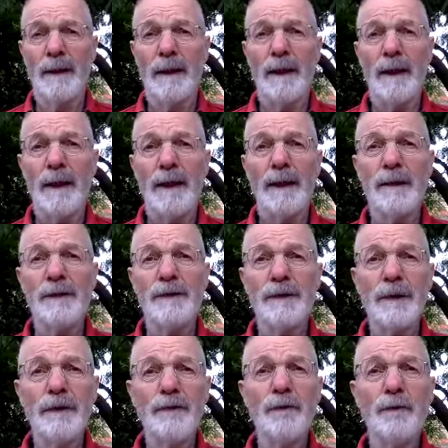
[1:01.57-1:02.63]
And
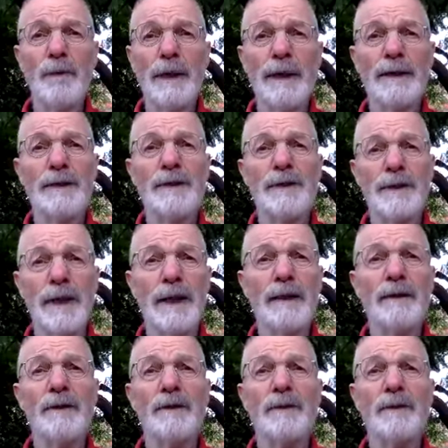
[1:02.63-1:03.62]
send your awareness down into the